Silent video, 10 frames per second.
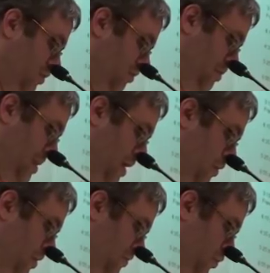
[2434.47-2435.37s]
increase the
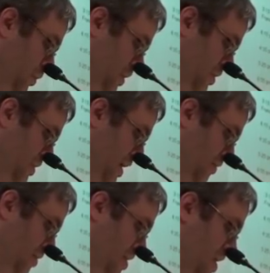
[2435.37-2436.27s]
power of the working
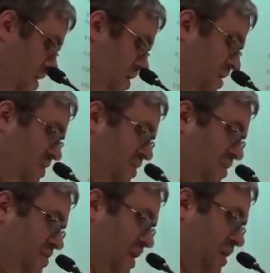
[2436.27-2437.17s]
class.
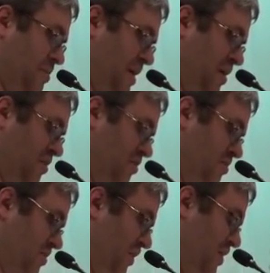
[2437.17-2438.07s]
The exact
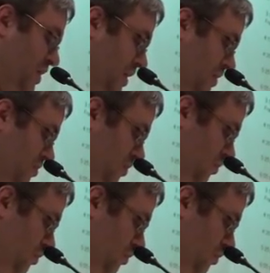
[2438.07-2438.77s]
mechanisms of how they get to